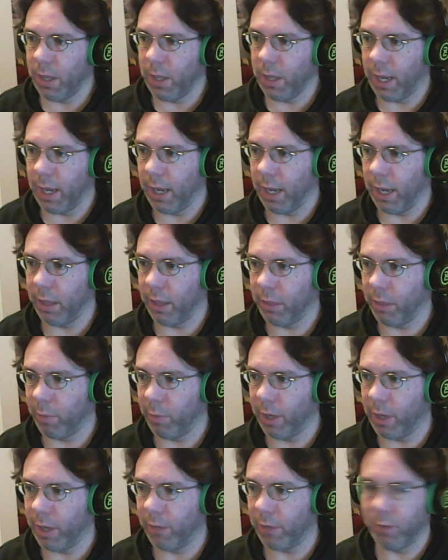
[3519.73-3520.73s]
and
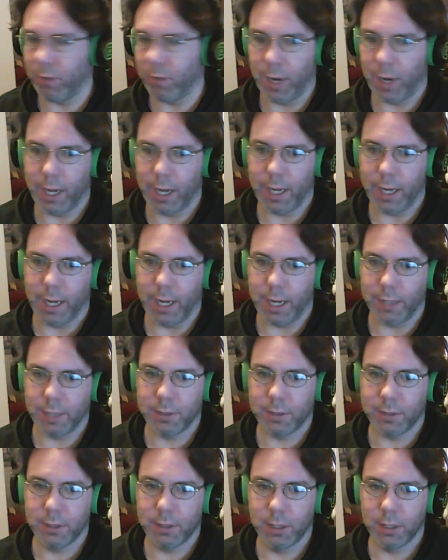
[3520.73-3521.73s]
3 for
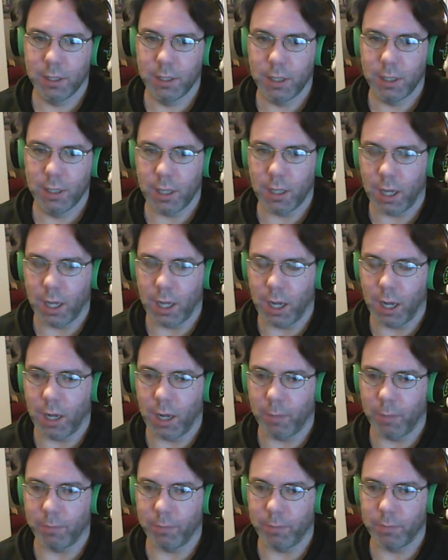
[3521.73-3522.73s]
NES.
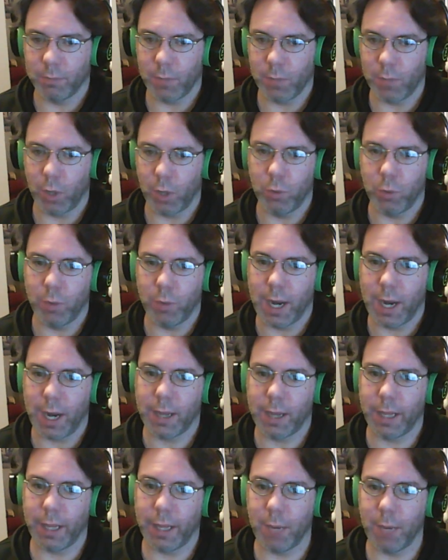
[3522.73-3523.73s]
Ooh, hack
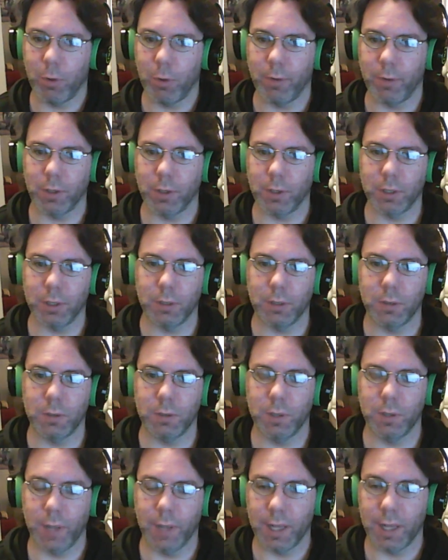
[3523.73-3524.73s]
of the Game Boy version.
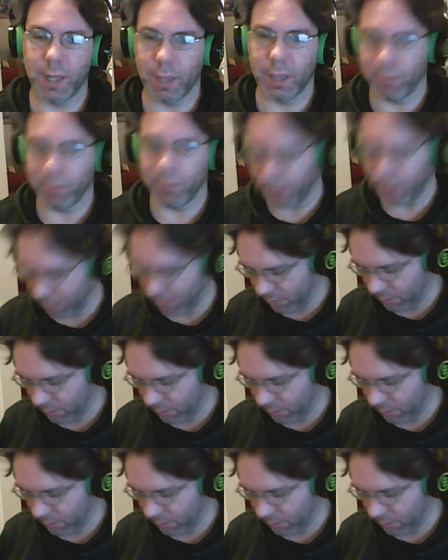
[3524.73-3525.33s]
So that definitely